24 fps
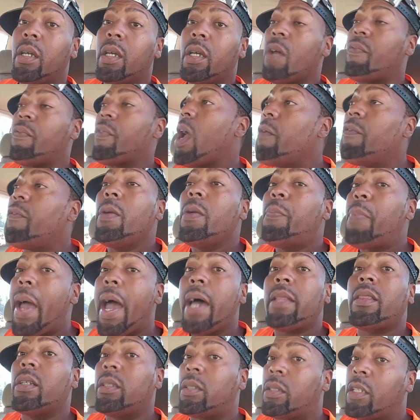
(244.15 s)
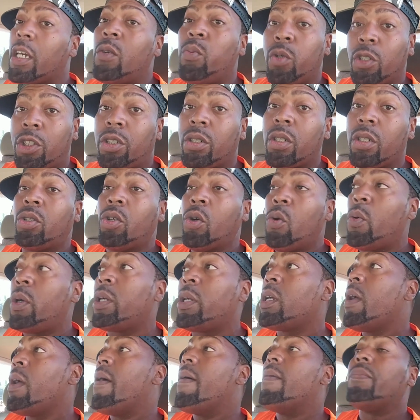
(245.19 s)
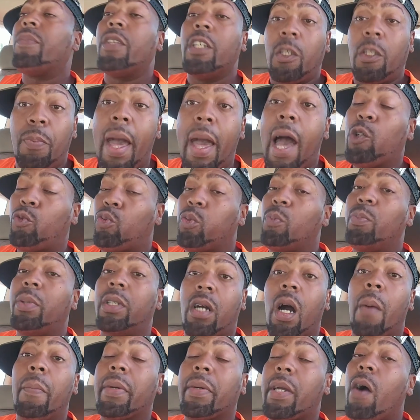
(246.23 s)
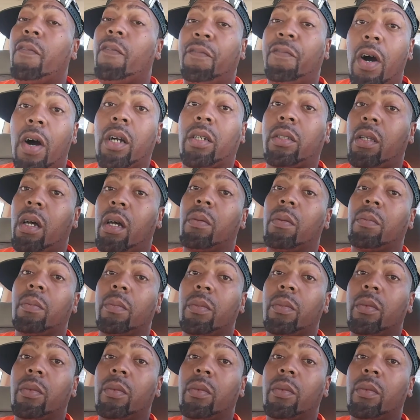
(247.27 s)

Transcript: If every battle did what you're doing, these battles will be coming out fucked up.